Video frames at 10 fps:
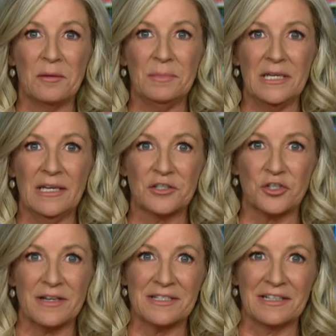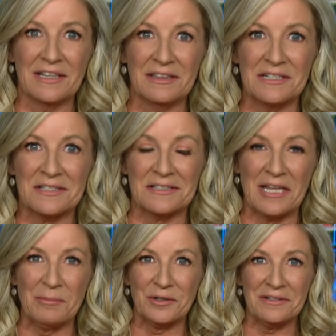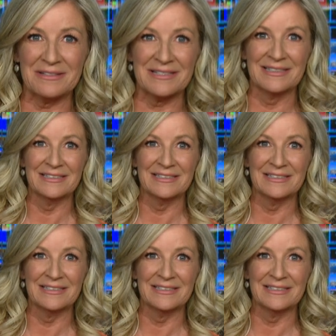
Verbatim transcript: be interested in these celebrities?